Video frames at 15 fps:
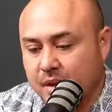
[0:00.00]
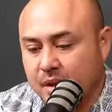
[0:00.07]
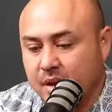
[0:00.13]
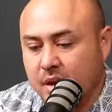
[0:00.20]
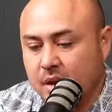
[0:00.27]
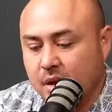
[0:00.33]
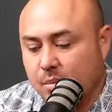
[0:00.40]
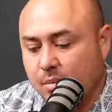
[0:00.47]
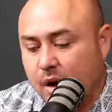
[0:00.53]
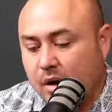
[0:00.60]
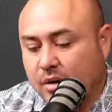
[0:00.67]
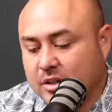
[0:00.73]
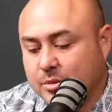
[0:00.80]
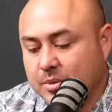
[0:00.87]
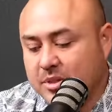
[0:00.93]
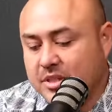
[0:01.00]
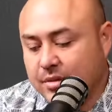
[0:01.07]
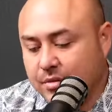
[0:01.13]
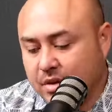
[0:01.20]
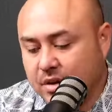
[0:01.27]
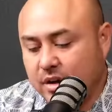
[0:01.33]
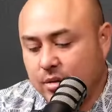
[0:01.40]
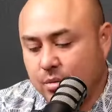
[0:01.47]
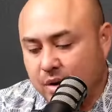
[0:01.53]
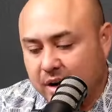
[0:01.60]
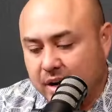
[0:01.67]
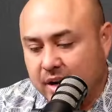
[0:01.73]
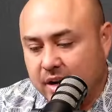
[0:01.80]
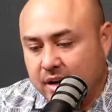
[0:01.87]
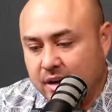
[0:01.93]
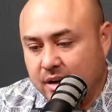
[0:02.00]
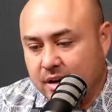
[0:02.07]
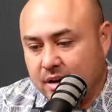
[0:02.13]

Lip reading: But I was specifically reading